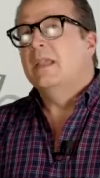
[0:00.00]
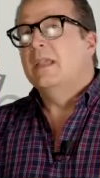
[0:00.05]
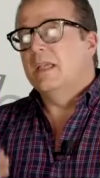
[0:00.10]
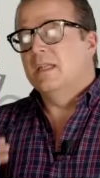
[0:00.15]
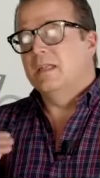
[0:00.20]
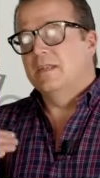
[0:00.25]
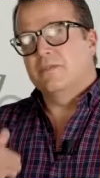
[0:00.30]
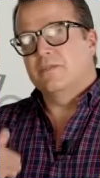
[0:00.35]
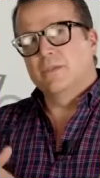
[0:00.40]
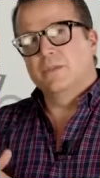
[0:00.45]

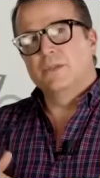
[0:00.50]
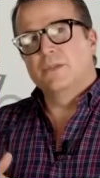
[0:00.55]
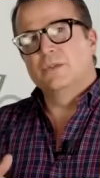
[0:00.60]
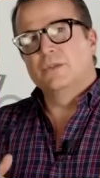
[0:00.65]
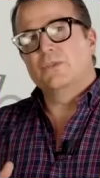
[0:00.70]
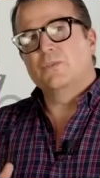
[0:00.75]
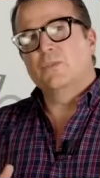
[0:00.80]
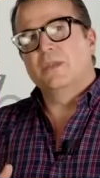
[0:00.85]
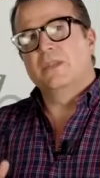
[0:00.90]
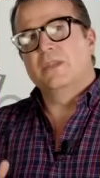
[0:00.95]
And for
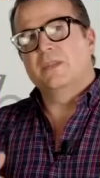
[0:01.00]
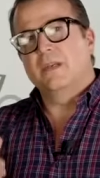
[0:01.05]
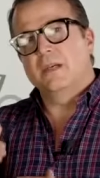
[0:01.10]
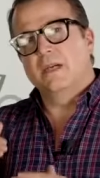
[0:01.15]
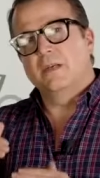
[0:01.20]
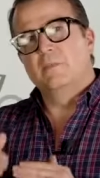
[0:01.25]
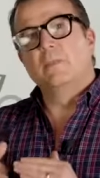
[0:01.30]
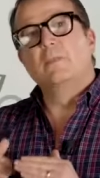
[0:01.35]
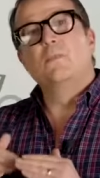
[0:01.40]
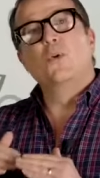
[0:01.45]
those with
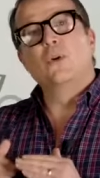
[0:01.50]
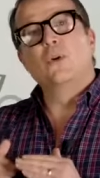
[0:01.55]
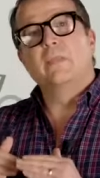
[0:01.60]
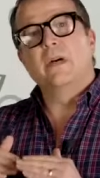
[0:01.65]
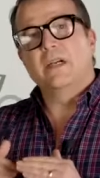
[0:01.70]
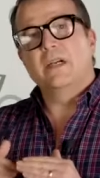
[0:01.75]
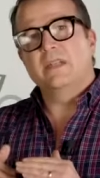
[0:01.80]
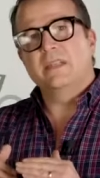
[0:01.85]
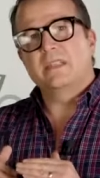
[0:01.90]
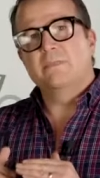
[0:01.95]
um, more
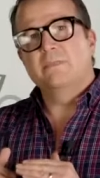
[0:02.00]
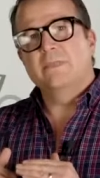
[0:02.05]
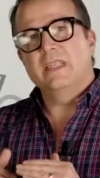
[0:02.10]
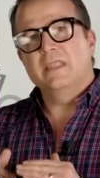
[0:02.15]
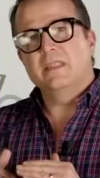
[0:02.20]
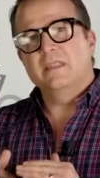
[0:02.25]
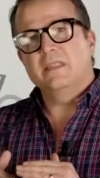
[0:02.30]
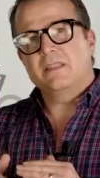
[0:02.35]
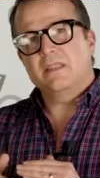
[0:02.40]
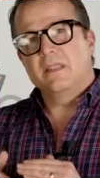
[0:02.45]
modest
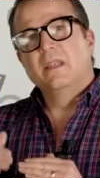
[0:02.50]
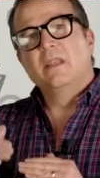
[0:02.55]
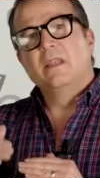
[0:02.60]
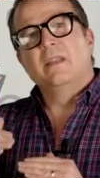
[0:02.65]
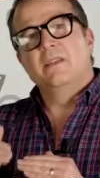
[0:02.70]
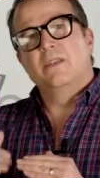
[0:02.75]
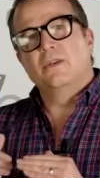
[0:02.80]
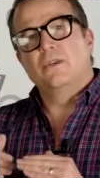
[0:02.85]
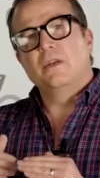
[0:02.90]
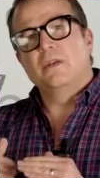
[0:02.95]
means,
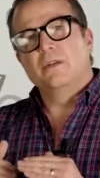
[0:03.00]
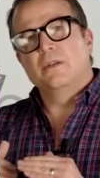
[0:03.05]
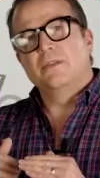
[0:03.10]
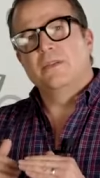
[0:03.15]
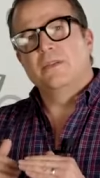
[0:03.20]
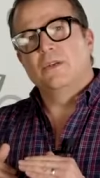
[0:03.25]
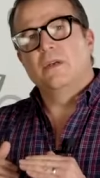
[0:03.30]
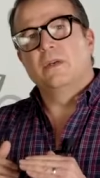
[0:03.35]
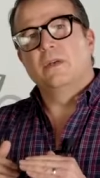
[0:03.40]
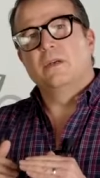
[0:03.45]
there are,
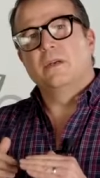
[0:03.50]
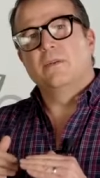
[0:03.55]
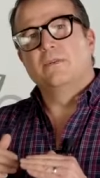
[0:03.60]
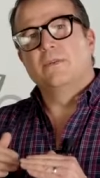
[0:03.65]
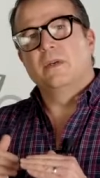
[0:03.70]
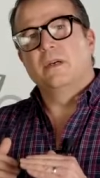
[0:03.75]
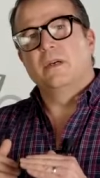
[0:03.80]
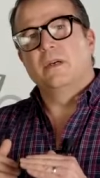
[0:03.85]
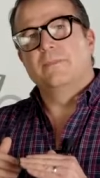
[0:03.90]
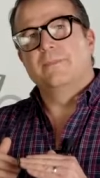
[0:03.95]
there are
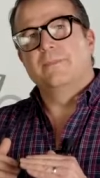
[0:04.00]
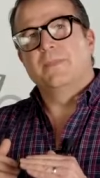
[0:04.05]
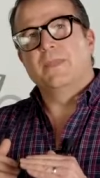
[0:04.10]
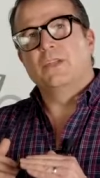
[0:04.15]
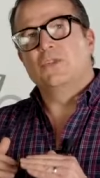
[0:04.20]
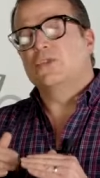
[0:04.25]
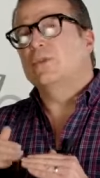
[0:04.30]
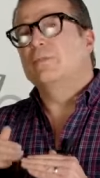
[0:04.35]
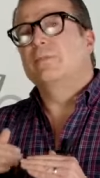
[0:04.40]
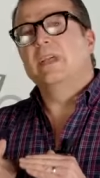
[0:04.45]
um, a
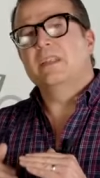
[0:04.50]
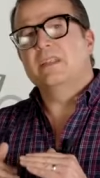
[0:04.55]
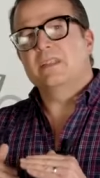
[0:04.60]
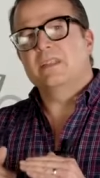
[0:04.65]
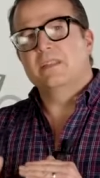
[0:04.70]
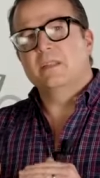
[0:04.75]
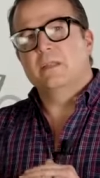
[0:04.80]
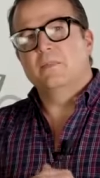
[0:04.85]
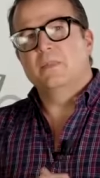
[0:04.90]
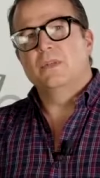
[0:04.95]
tremendous
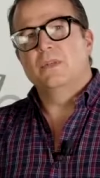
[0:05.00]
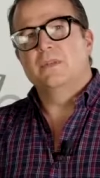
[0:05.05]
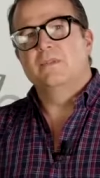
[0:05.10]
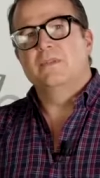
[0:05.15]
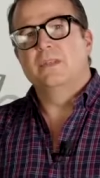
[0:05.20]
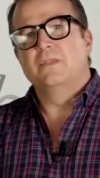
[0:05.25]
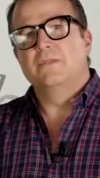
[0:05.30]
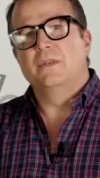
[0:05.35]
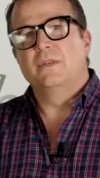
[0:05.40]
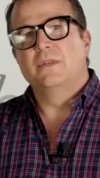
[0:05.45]
number of
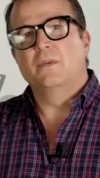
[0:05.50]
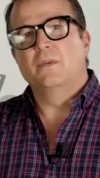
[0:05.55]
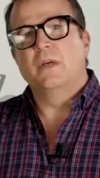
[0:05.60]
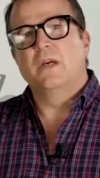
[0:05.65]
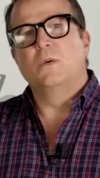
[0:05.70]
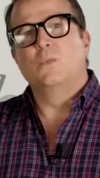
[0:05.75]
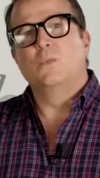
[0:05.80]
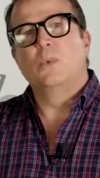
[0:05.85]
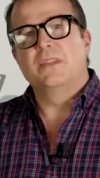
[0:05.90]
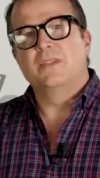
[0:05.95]
different
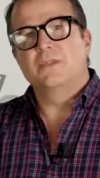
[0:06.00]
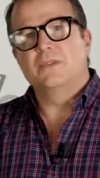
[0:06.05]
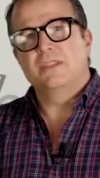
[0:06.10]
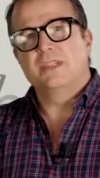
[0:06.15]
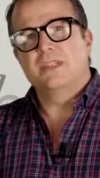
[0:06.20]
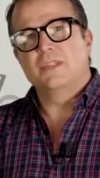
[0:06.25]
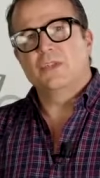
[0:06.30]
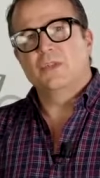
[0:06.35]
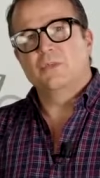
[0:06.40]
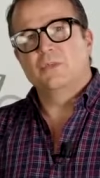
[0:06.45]
uh,
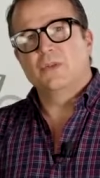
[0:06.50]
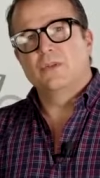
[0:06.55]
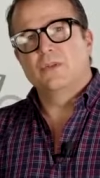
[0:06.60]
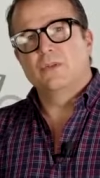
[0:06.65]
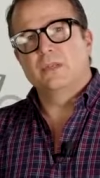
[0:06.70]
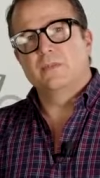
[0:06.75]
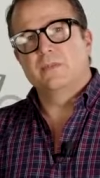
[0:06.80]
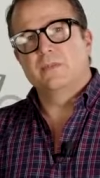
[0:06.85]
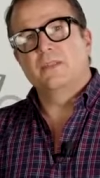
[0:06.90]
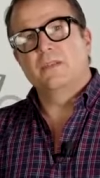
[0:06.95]
weatherization
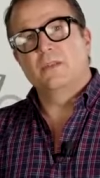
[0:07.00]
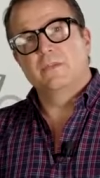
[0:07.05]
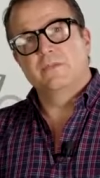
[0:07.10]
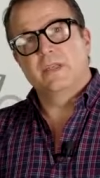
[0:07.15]
programs that are